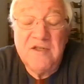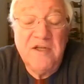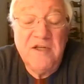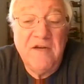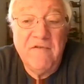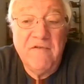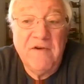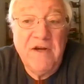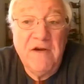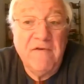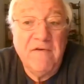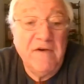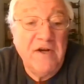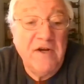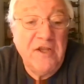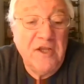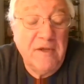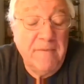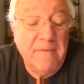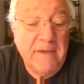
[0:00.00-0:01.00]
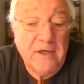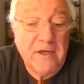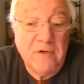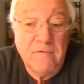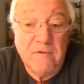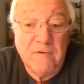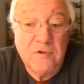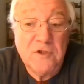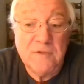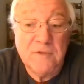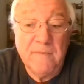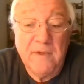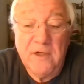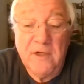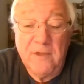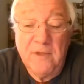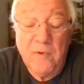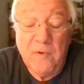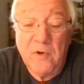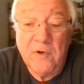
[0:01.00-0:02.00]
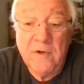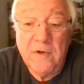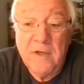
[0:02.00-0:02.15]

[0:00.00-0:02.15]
you never hear anything about Hiroshima anymore.